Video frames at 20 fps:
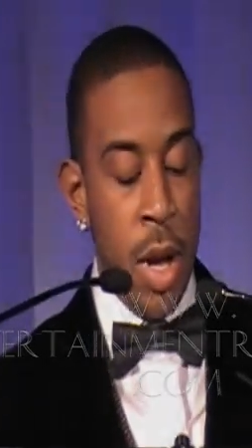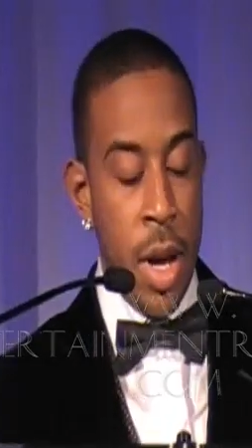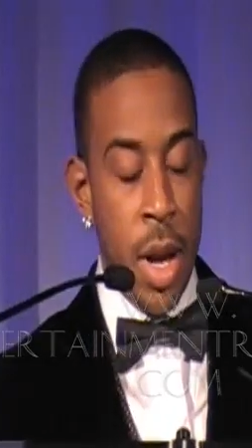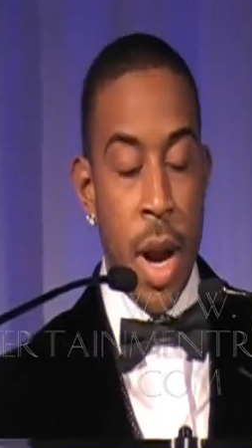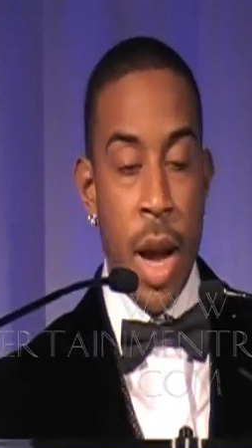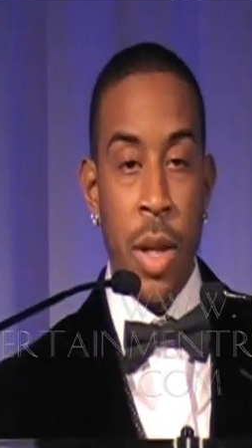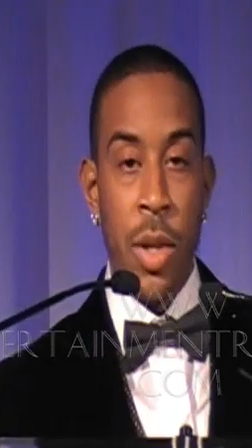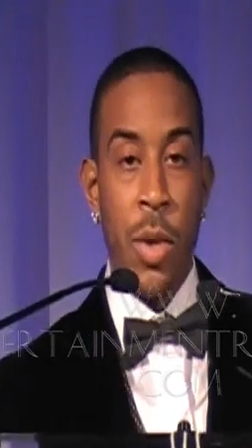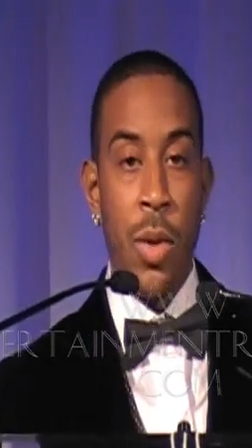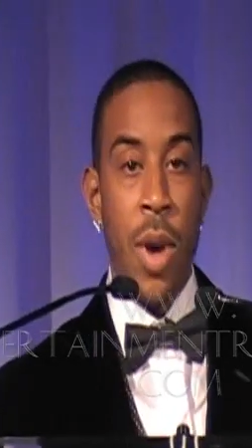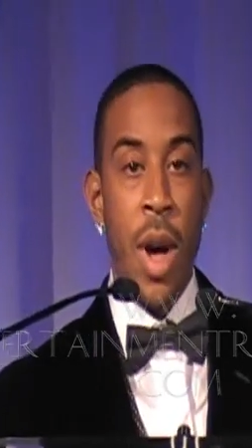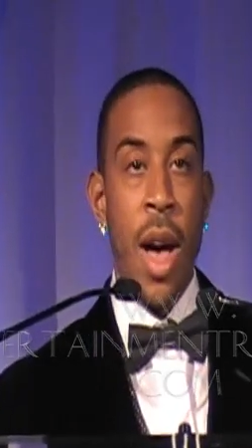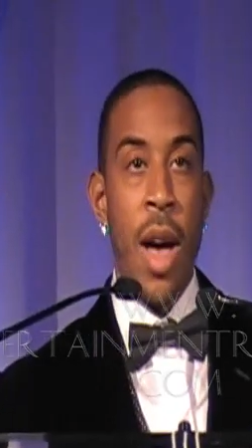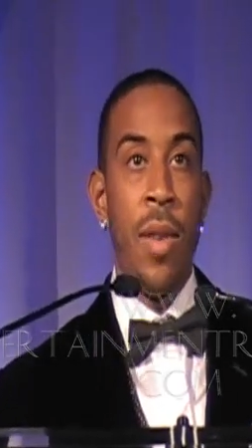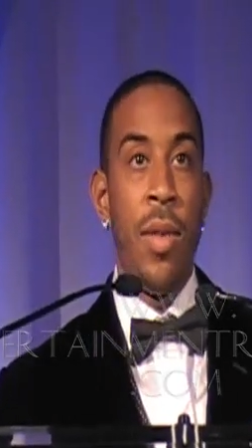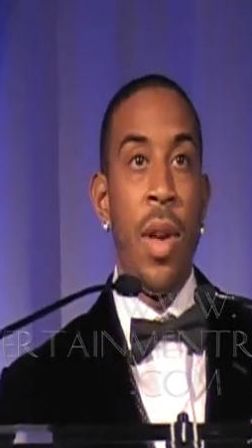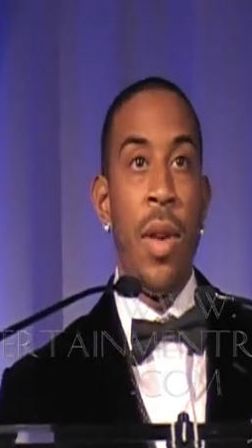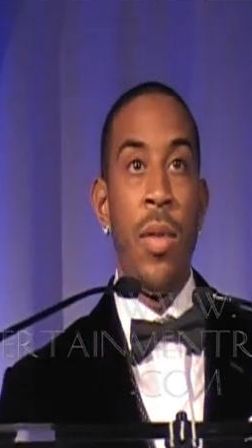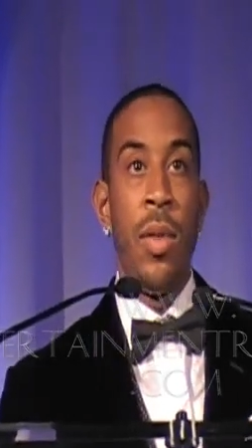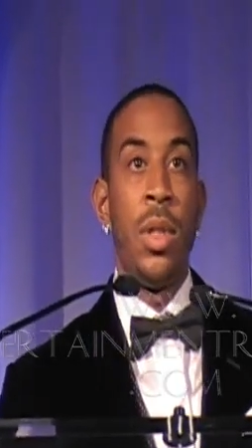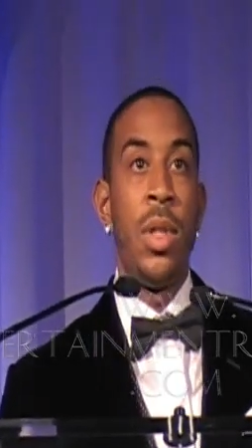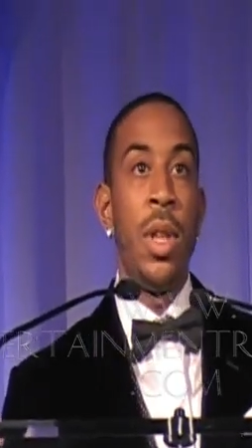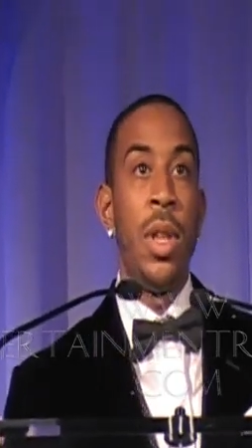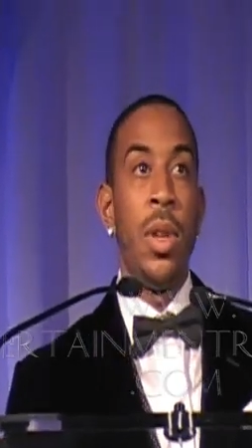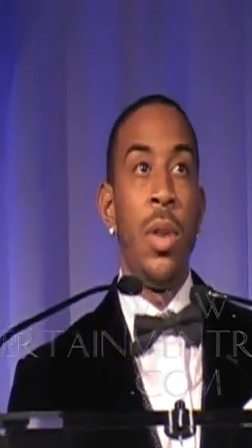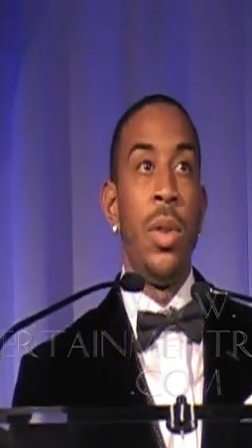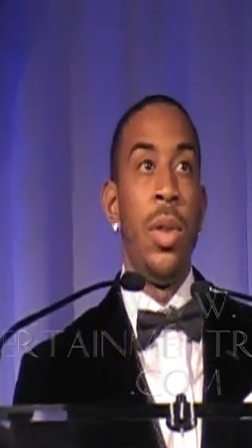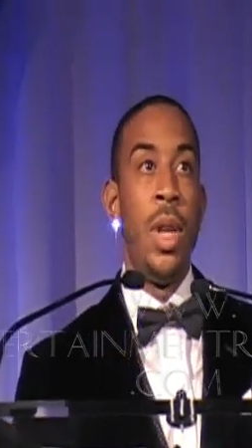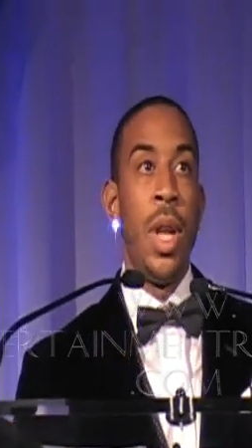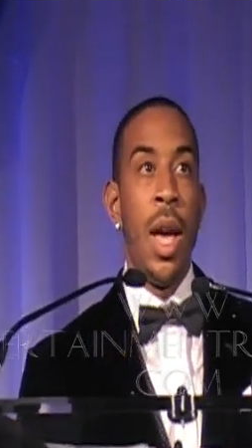And I strive every
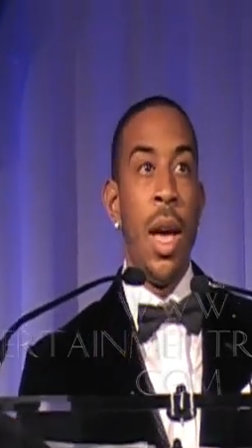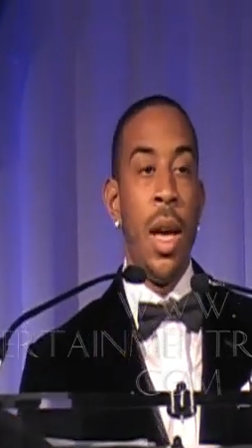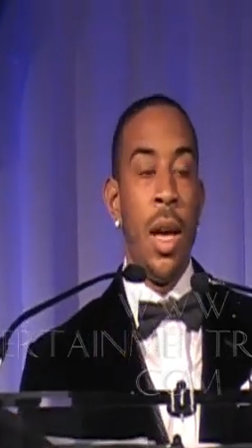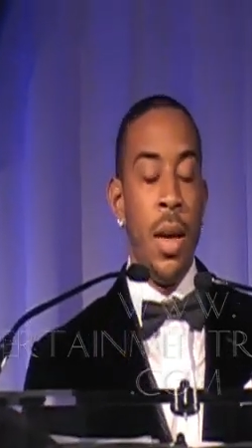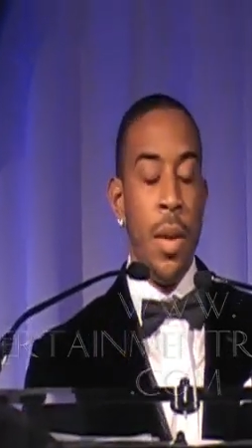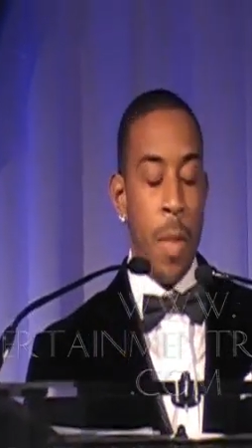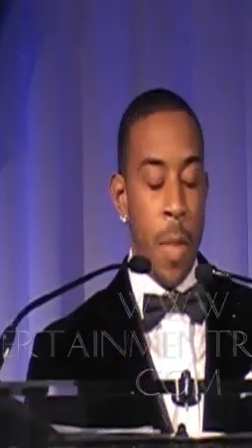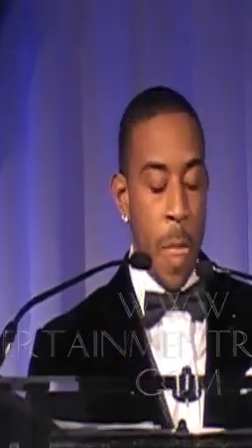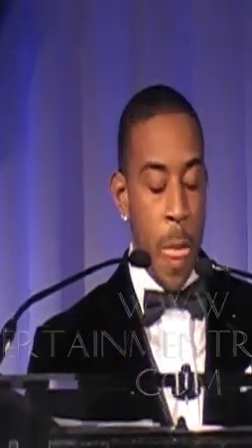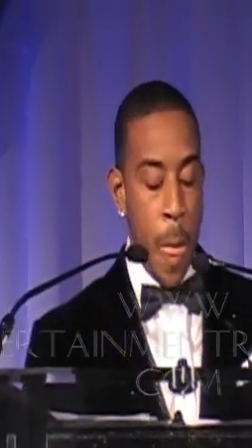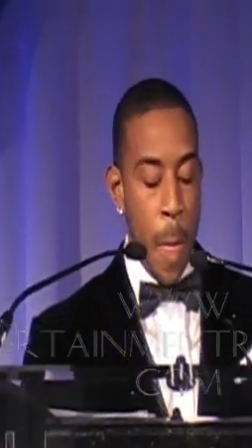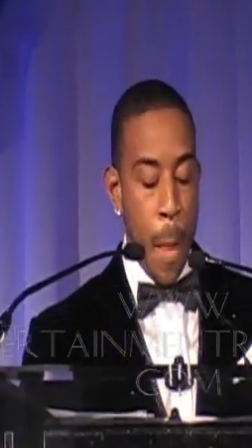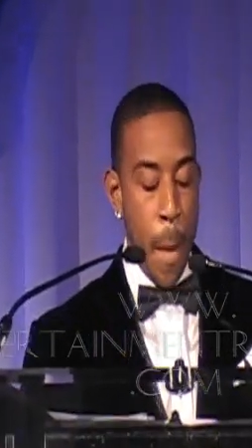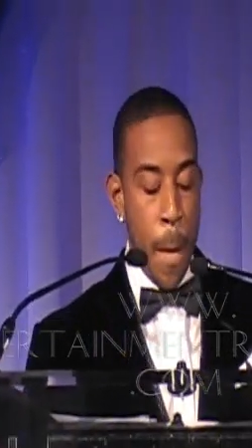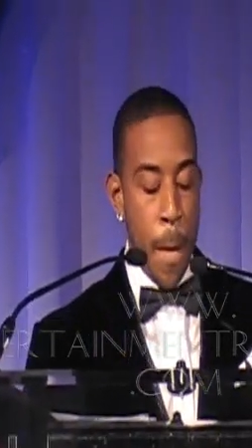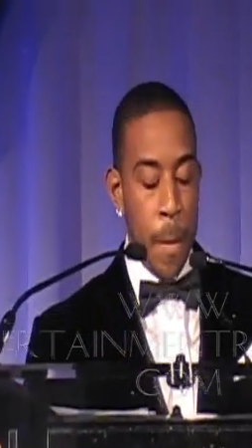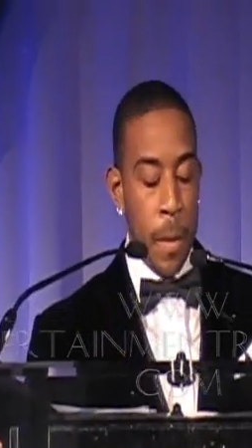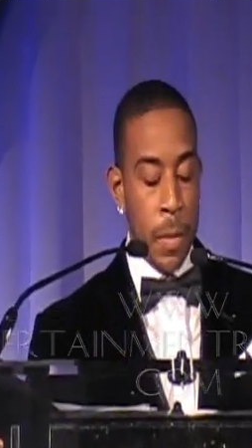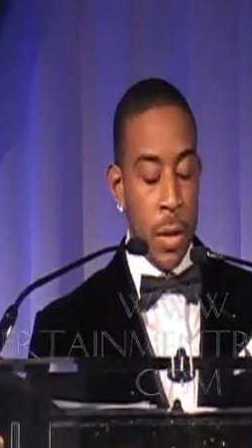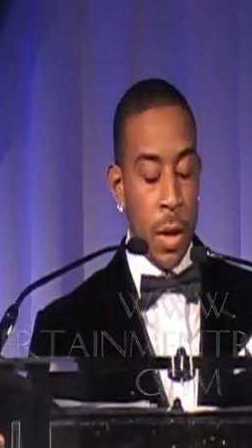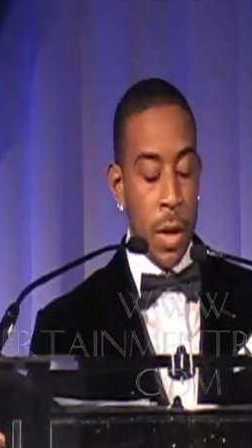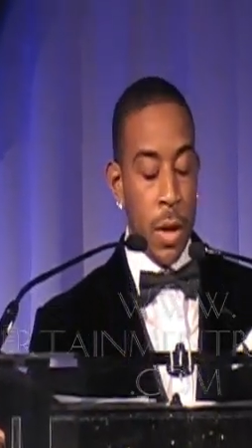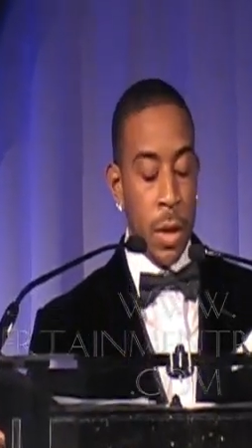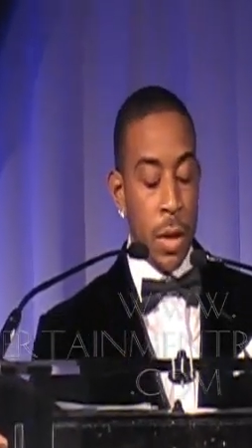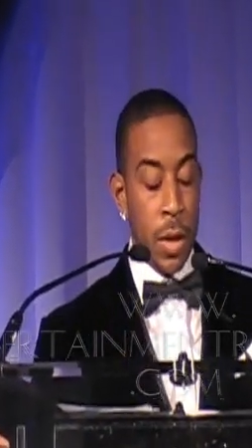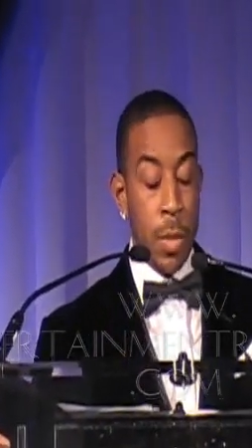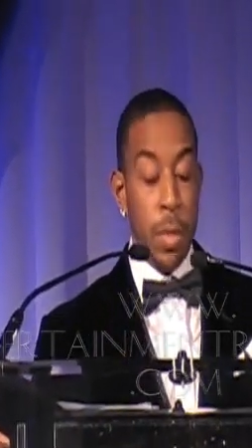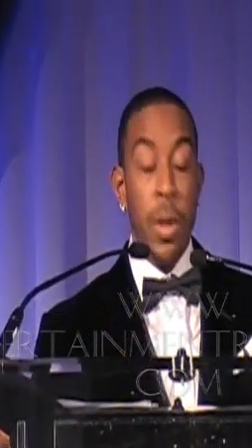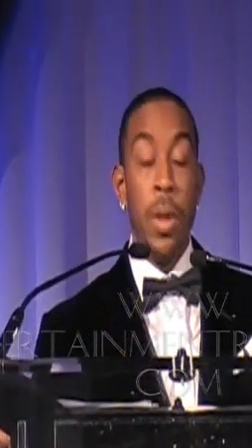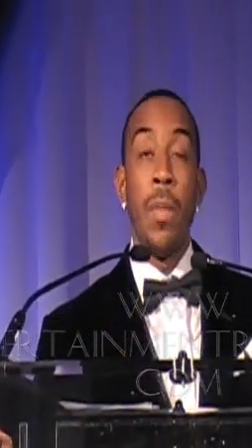single day
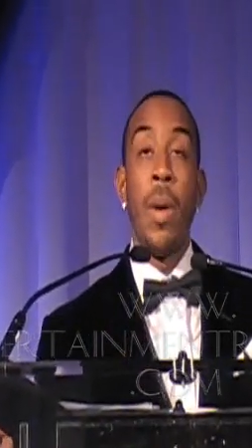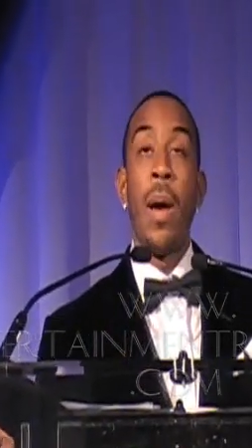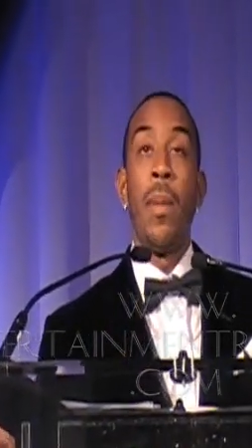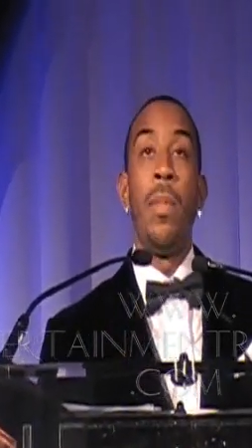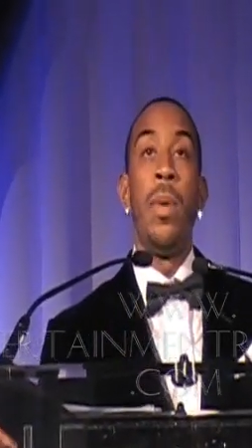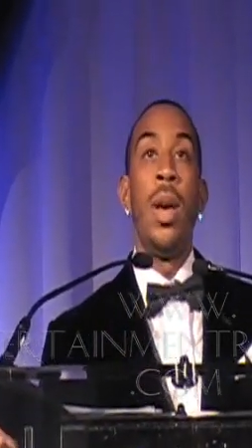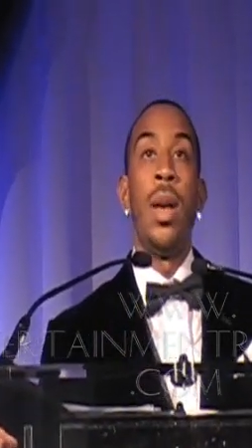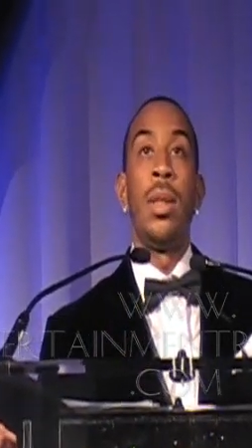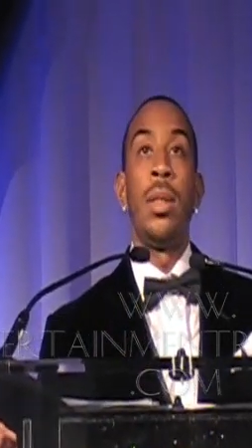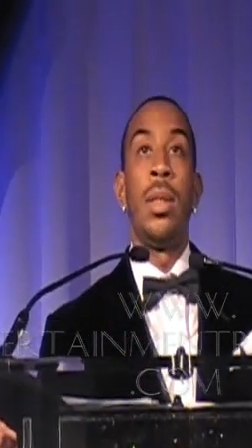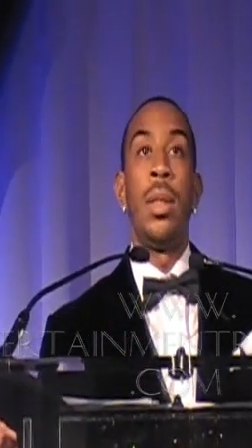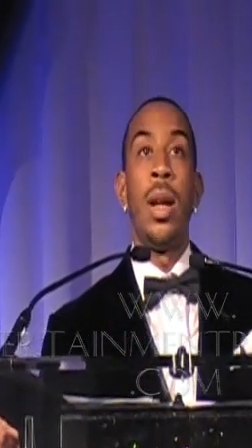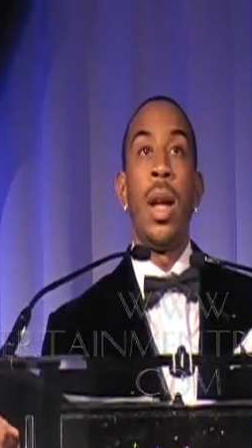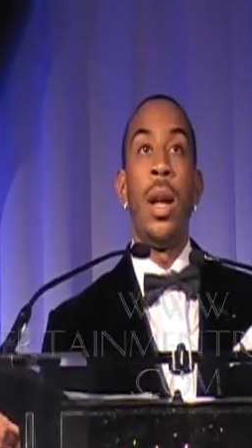to, to be my best.